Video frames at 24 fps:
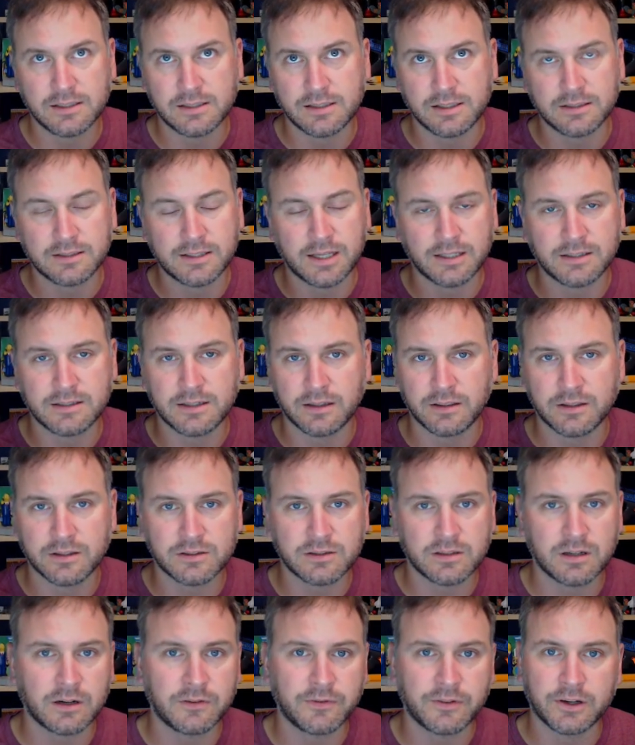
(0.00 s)
it's testing the
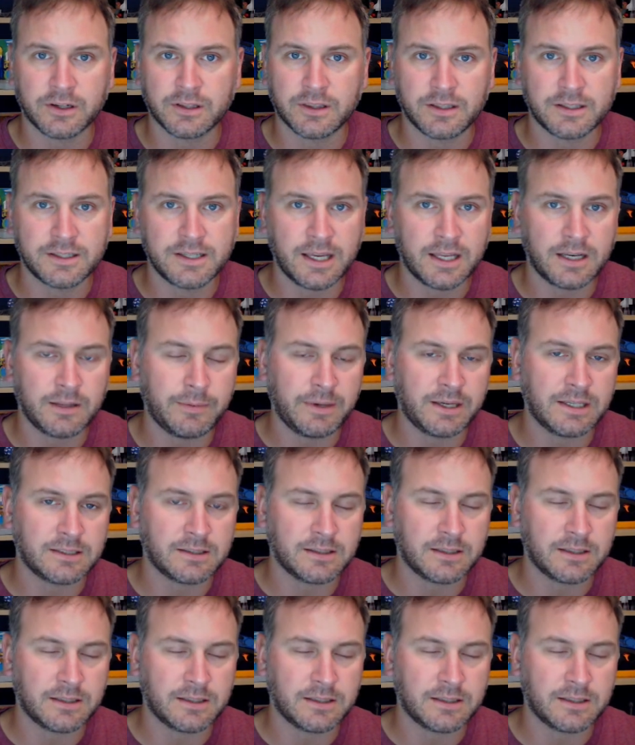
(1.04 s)
server, the database,